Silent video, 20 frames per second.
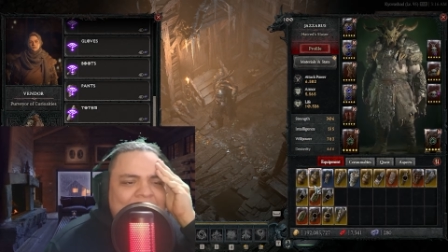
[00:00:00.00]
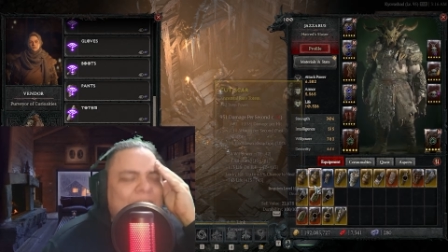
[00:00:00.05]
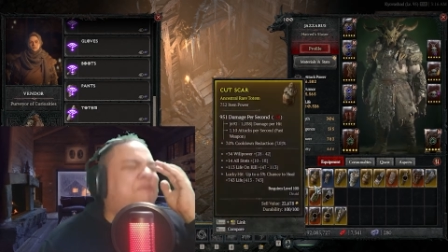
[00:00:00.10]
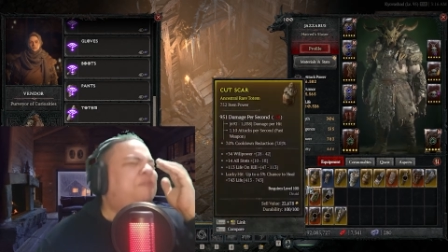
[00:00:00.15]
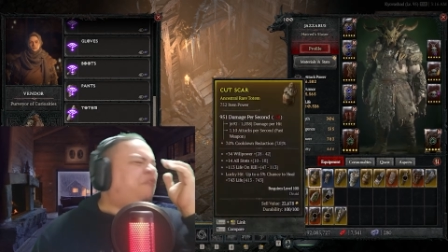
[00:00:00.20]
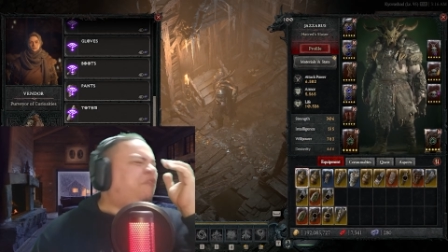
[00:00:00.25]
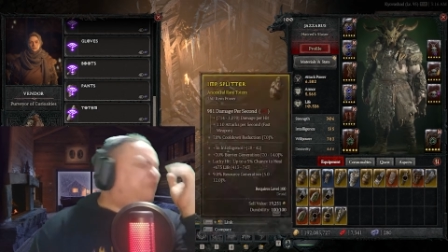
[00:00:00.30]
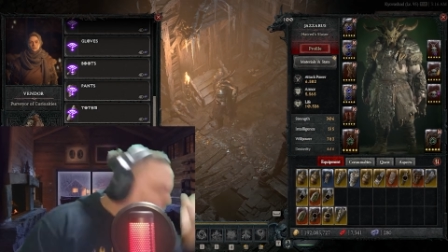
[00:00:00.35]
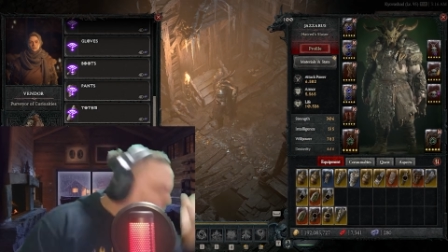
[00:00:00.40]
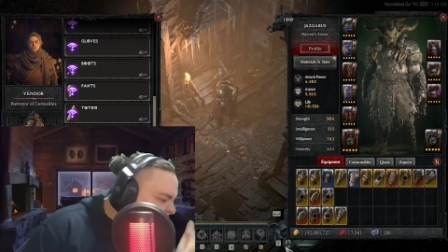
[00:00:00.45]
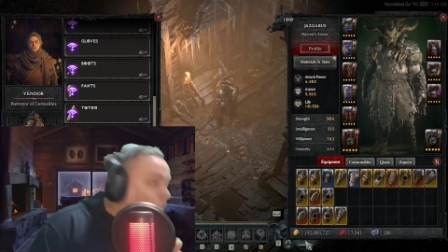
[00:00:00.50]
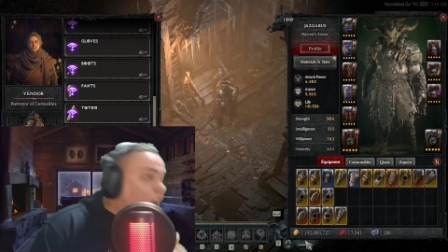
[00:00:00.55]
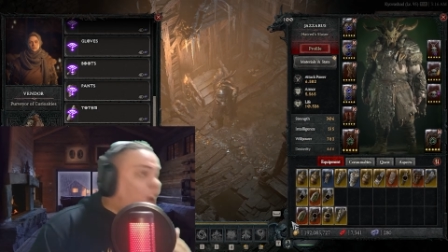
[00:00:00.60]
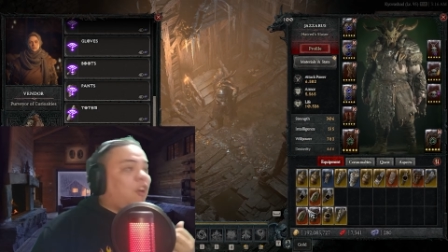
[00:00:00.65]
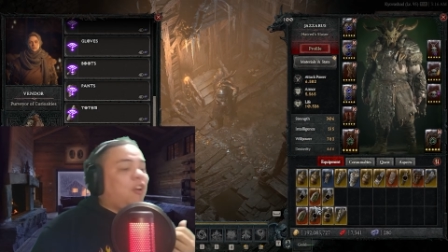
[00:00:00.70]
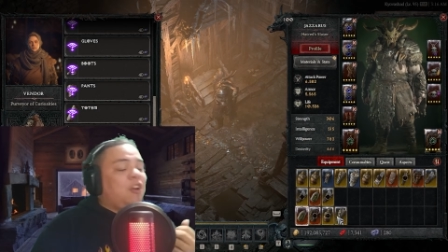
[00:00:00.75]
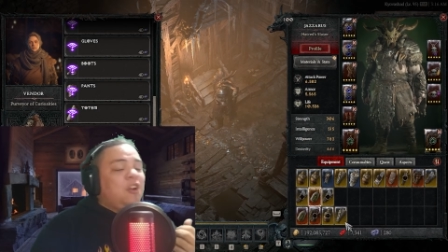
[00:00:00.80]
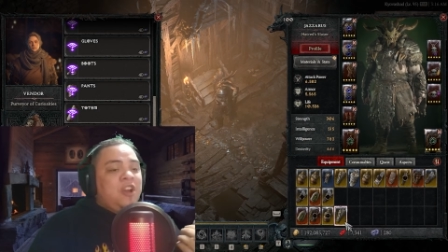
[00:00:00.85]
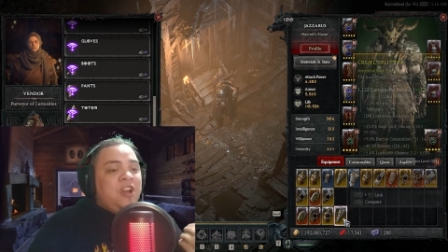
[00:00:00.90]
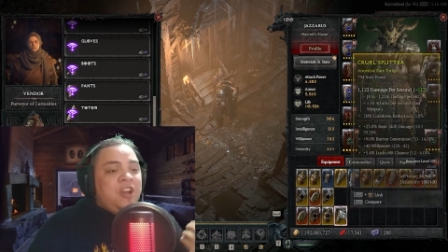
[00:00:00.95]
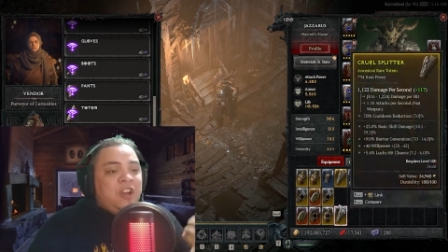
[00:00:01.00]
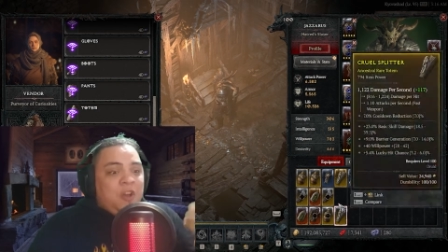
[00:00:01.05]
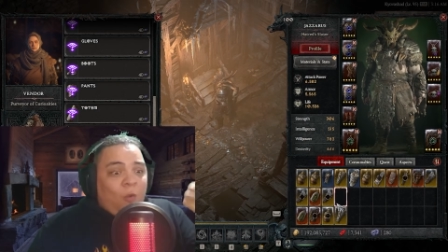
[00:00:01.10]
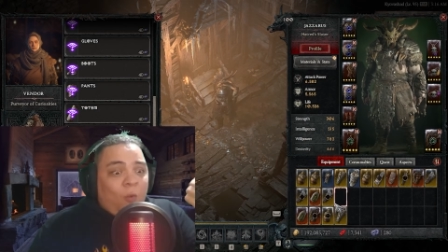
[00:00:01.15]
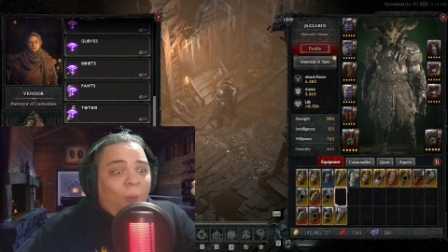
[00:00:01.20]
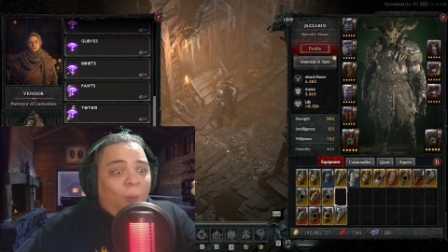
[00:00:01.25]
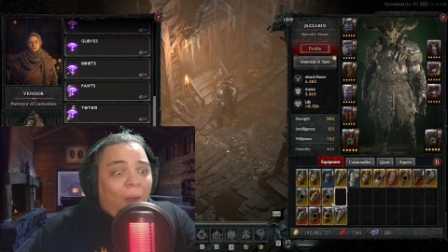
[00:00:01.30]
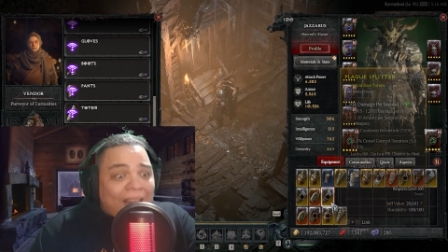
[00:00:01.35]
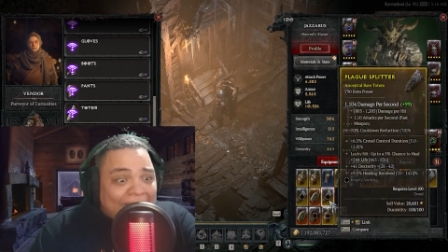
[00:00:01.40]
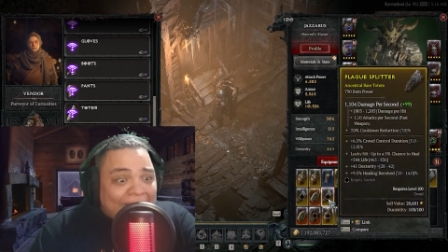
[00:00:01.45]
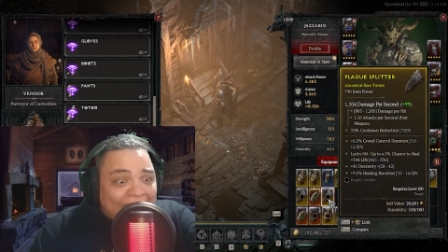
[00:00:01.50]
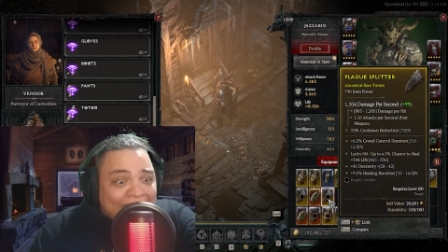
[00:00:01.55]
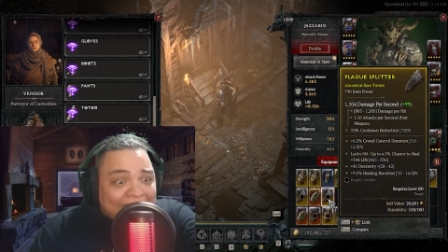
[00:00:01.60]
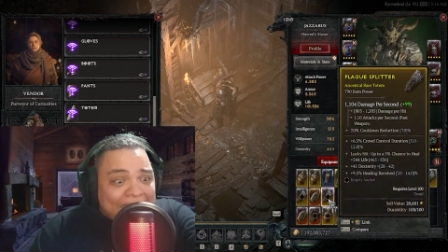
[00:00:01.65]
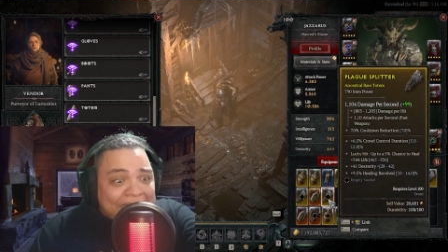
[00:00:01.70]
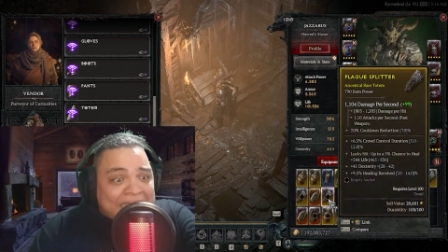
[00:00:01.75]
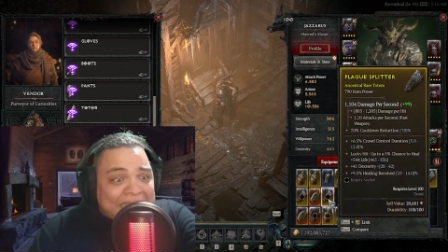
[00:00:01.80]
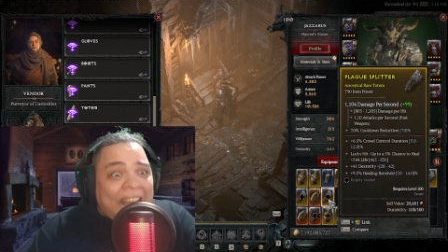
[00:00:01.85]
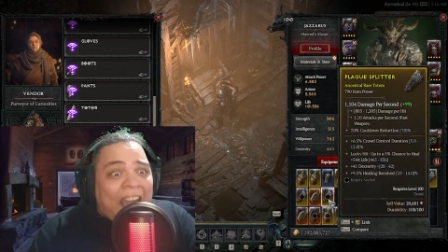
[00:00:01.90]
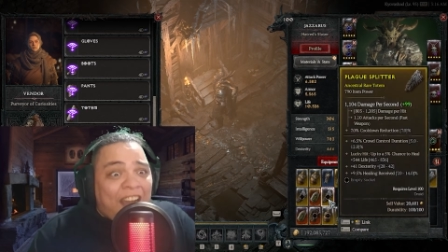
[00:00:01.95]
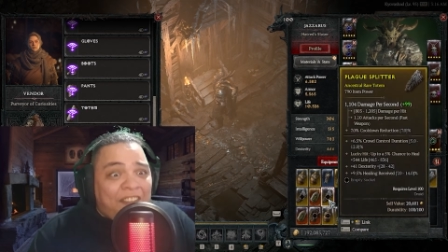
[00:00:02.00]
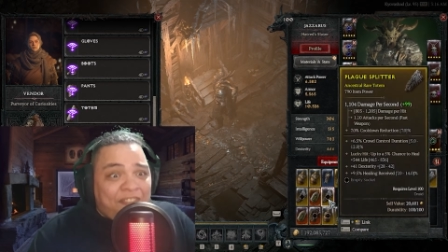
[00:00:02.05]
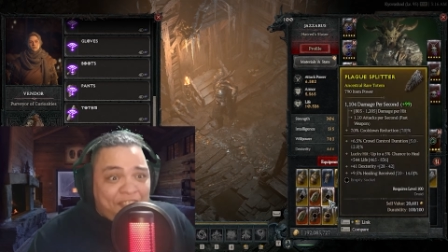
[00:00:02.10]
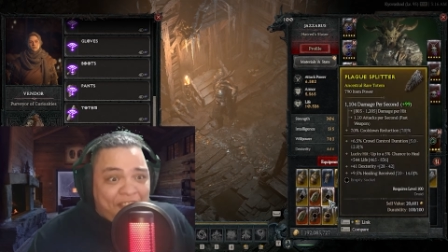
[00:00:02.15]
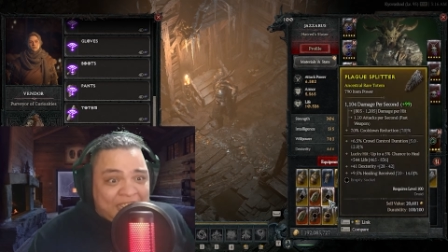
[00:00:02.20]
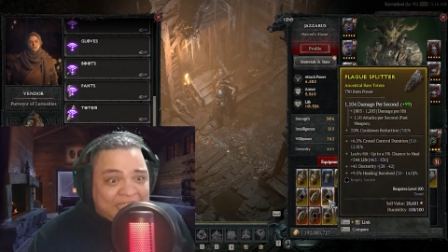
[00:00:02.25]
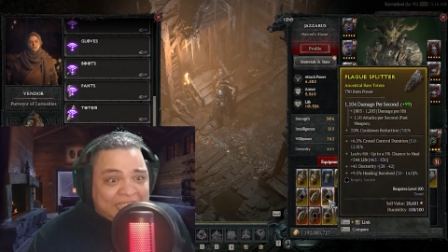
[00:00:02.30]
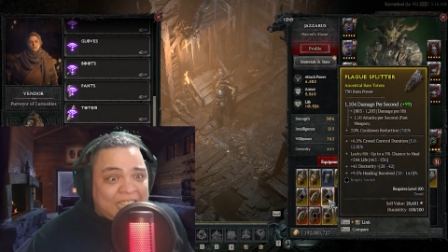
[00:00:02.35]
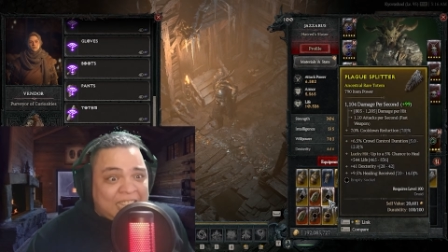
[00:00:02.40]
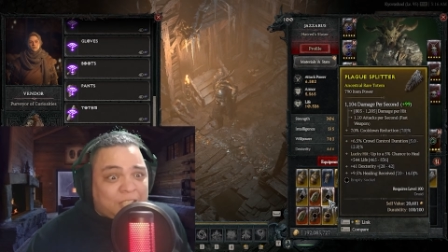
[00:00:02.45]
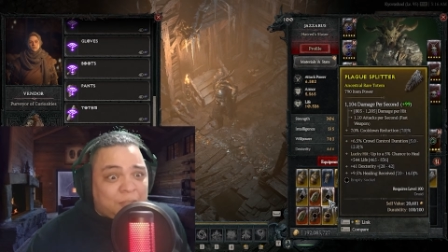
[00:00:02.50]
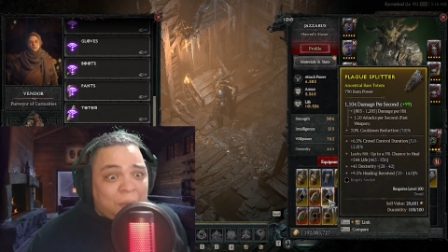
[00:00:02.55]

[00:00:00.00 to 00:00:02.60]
Fuck! What are these affixes,